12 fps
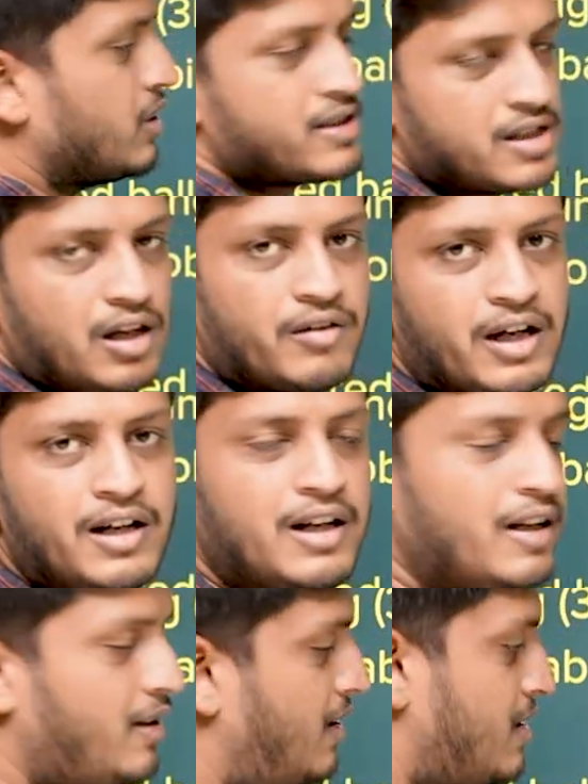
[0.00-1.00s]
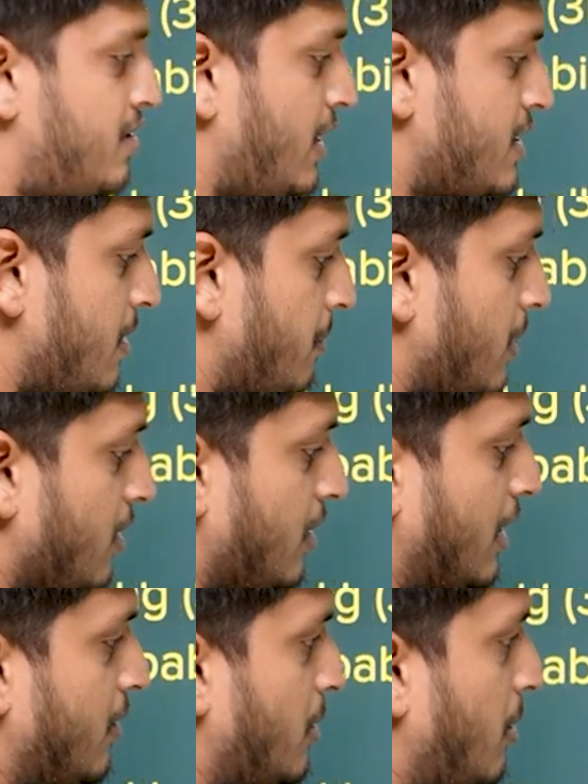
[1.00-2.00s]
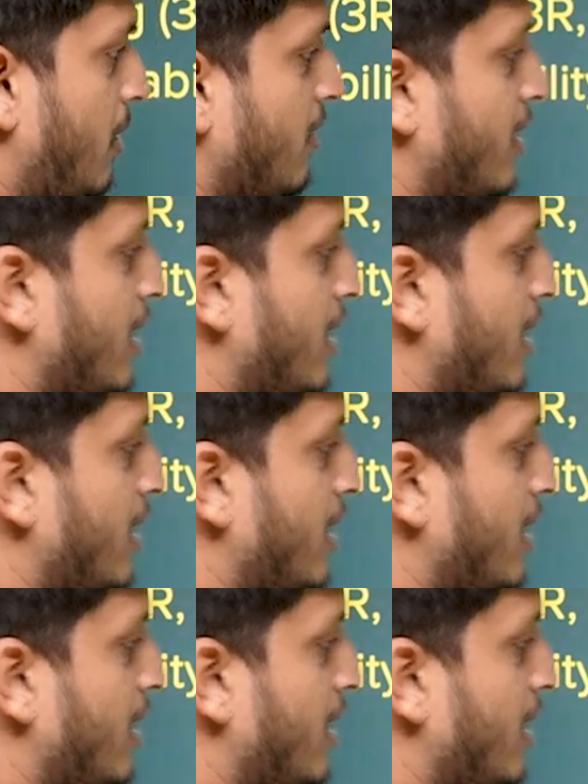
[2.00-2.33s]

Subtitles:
this now, right? Like it's very simple. Like probability of